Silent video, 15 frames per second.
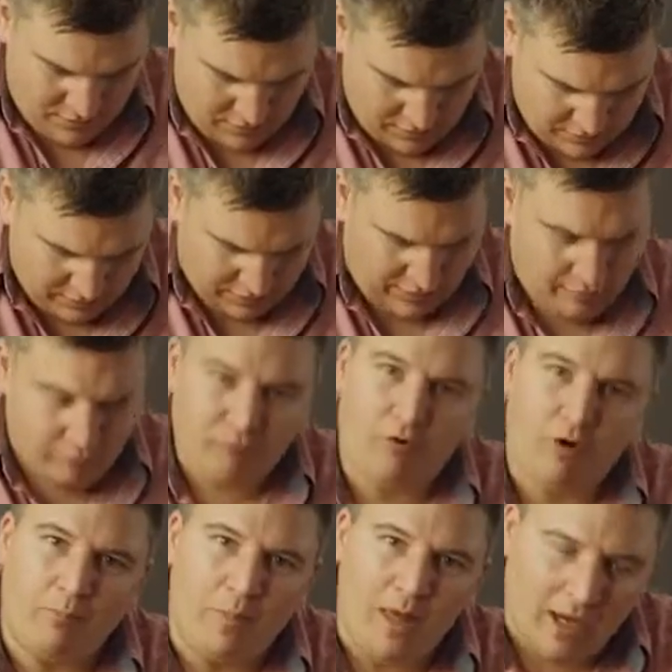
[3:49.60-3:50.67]
and kind of
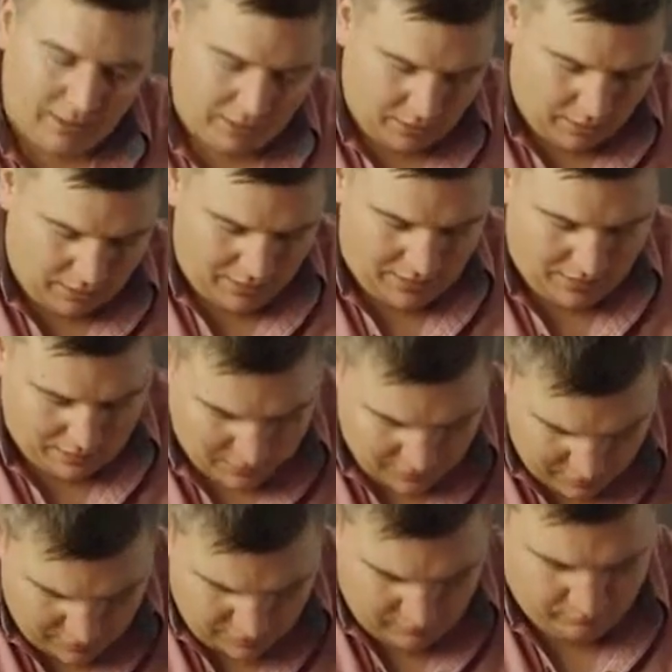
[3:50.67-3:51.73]
rub that garlic,
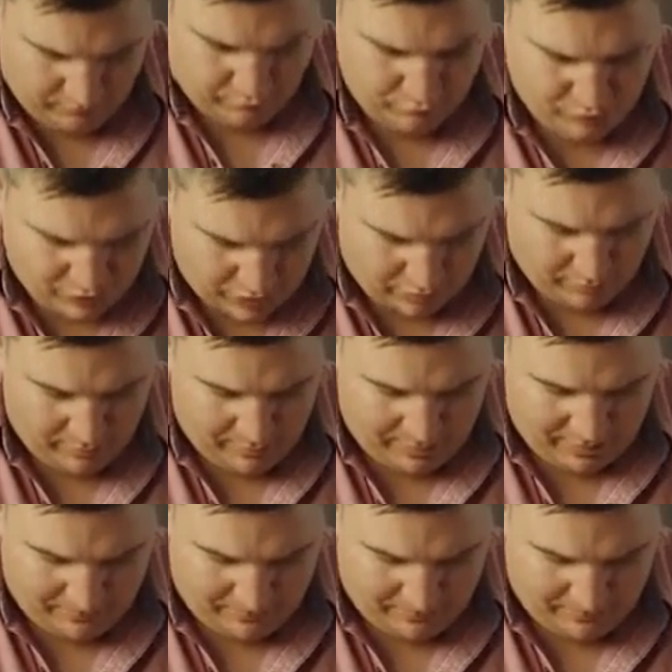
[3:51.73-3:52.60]
bruise it up a bit,